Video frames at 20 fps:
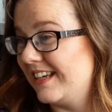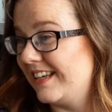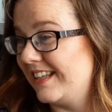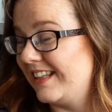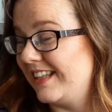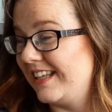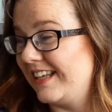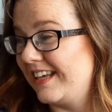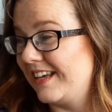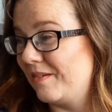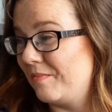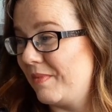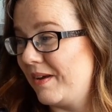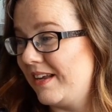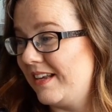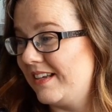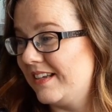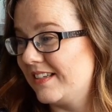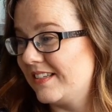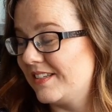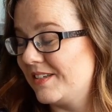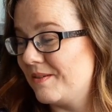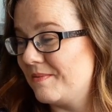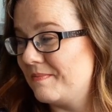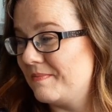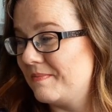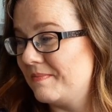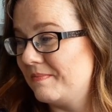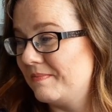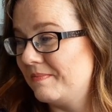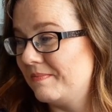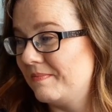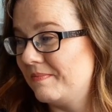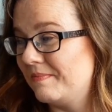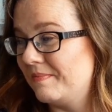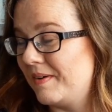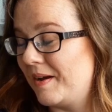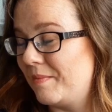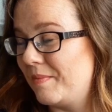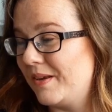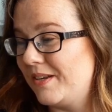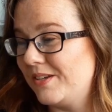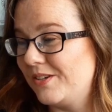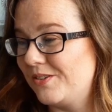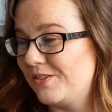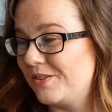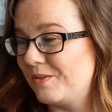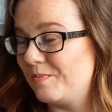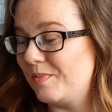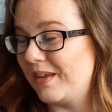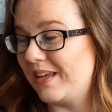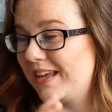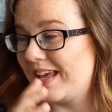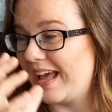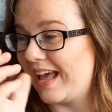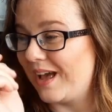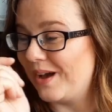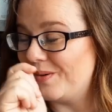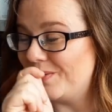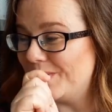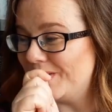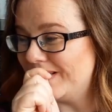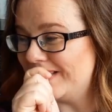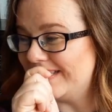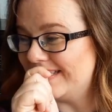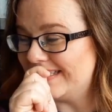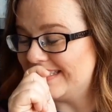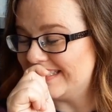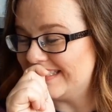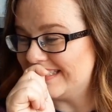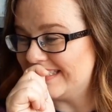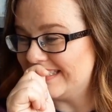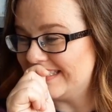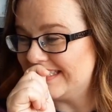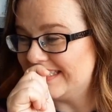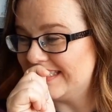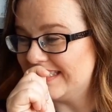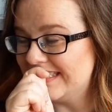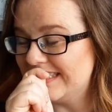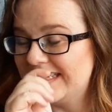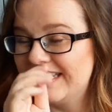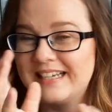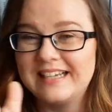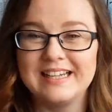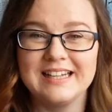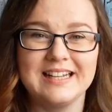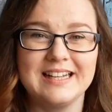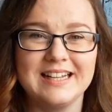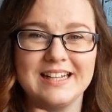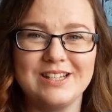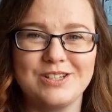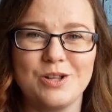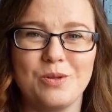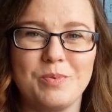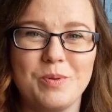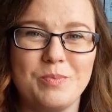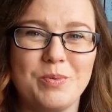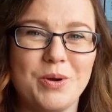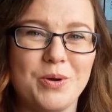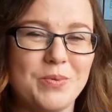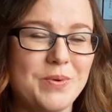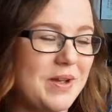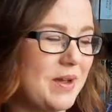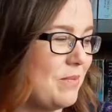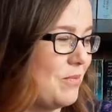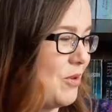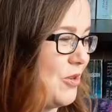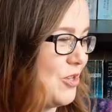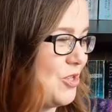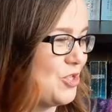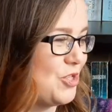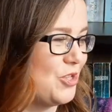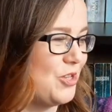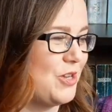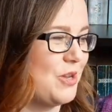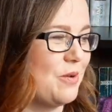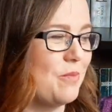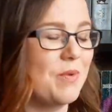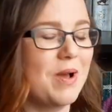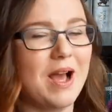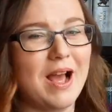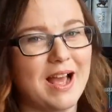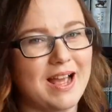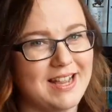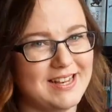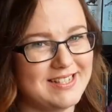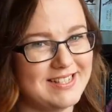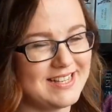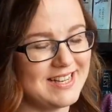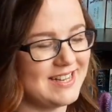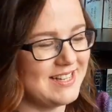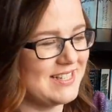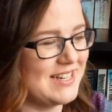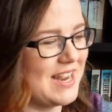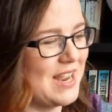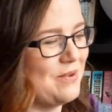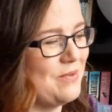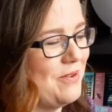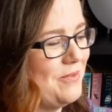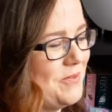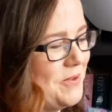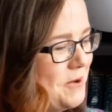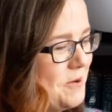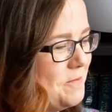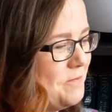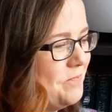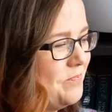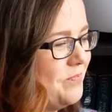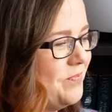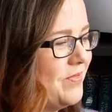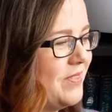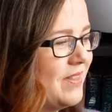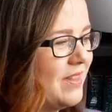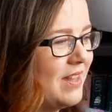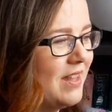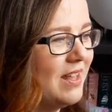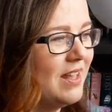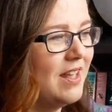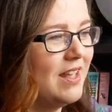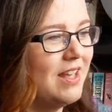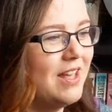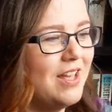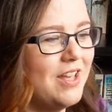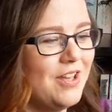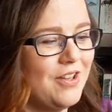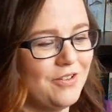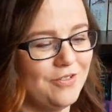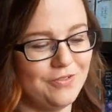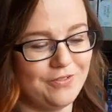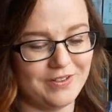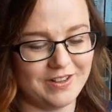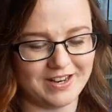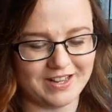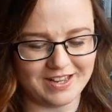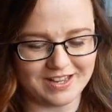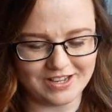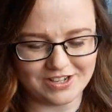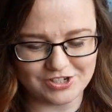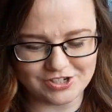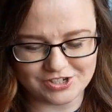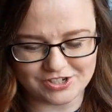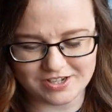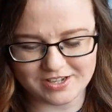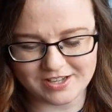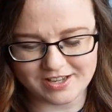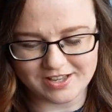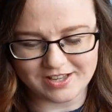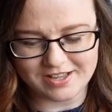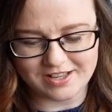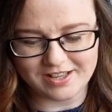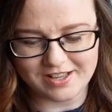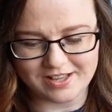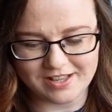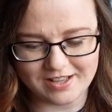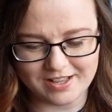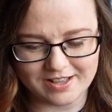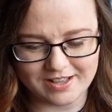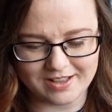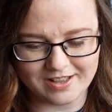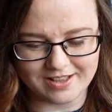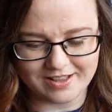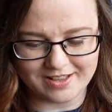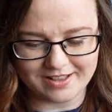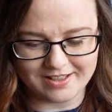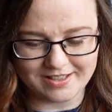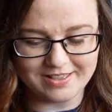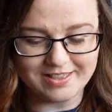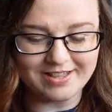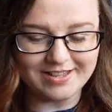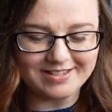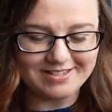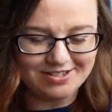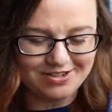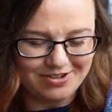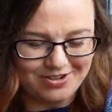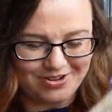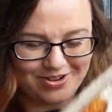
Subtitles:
think I made another big cowl. It's all been put away. I'm not going to show you. I did, however, finish this.